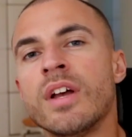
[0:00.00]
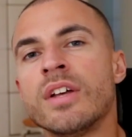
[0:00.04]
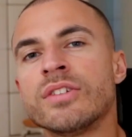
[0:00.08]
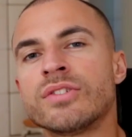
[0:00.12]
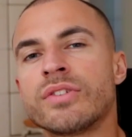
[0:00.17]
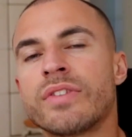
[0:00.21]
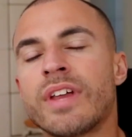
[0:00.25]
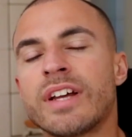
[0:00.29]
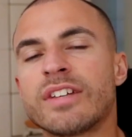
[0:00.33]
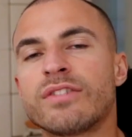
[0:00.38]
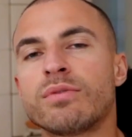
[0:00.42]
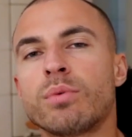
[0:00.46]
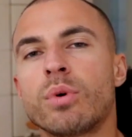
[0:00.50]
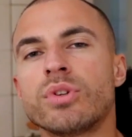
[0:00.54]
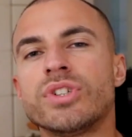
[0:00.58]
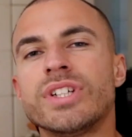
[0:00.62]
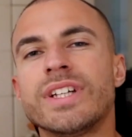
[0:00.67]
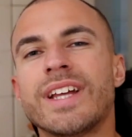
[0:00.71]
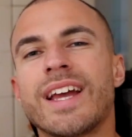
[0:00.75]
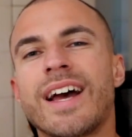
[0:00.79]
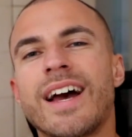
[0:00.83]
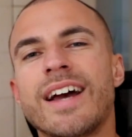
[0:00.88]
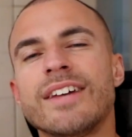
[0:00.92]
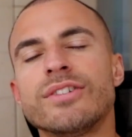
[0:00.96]
So thanks for
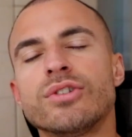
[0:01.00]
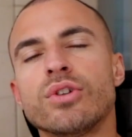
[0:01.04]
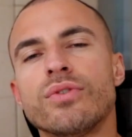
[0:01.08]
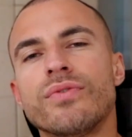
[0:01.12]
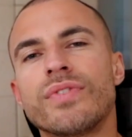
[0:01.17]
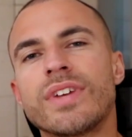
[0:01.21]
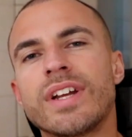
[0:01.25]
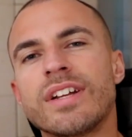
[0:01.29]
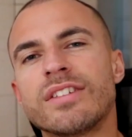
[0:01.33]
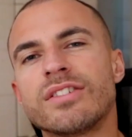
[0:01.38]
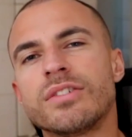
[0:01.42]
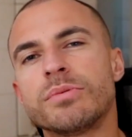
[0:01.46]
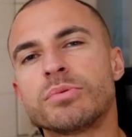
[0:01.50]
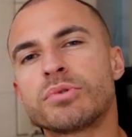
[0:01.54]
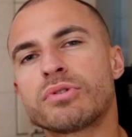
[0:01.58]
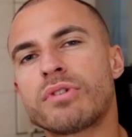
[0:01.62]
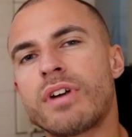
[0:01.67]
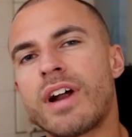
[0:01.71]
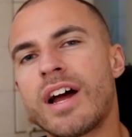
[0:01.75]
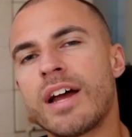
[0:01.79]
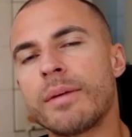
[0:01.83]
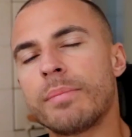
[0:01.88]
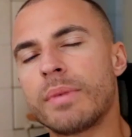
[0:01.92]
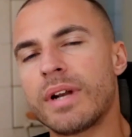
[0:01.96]
watching, guys. Don't forget to
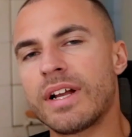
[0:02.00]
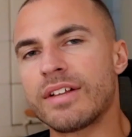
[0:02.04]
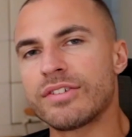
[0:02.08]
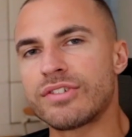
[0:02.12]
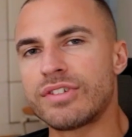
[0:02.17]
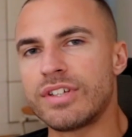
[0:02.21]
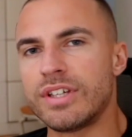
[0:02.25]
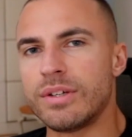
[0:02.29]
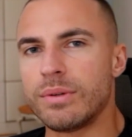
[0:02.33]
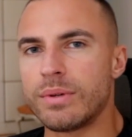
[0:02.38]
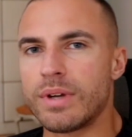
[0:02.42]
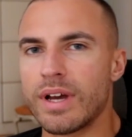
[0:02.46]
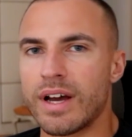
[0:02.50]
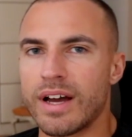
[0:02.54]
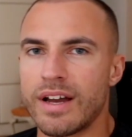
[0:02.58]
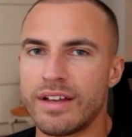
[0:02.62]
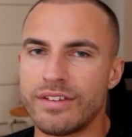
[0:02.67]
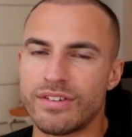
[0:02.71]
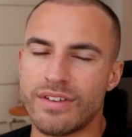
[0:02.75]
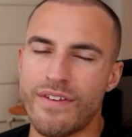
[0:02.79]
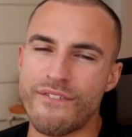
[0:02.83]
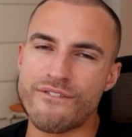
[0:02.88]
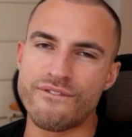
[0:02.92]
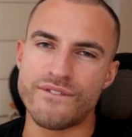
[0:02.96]
subscribe, and I'll see you
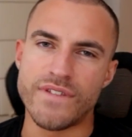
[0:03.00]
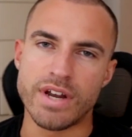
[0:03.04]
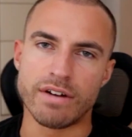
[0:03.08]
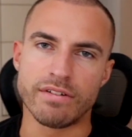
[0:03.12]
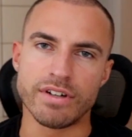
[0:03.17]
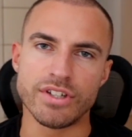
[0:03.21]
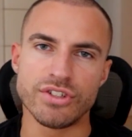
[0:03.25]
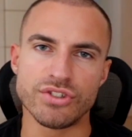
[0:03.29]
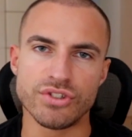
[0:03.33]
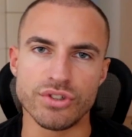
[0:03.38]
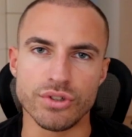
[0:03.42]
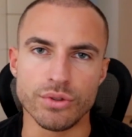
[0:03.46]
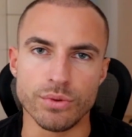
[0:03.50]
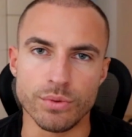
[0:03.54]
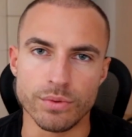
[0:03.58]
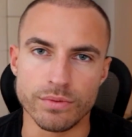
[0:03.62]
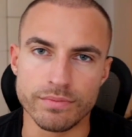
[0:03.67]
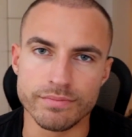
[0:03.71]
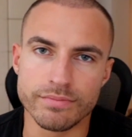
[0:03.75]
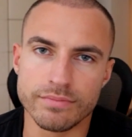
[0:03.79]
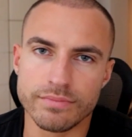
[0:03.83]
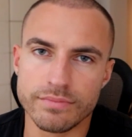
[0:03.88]
guys very soon.